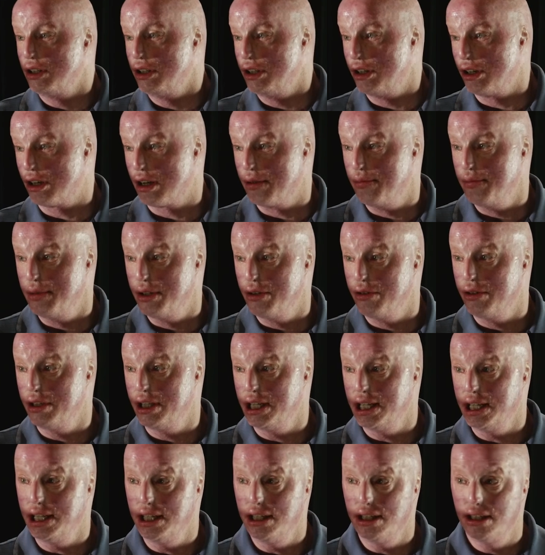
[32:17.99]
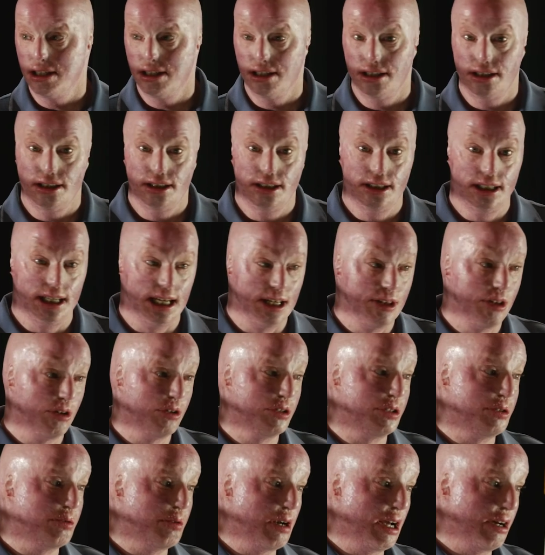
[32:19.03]
your community, and
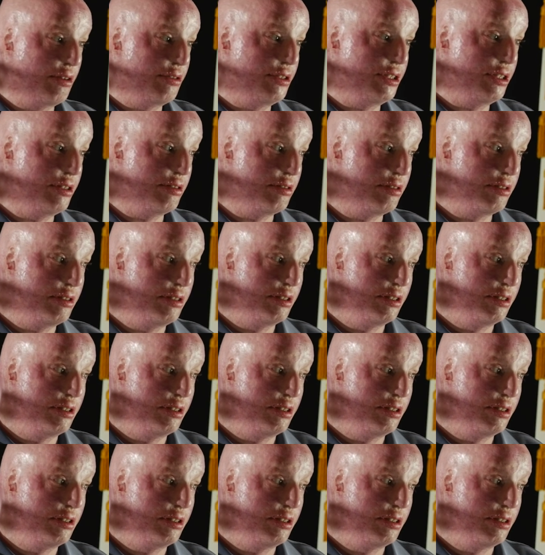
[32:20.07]
those around you.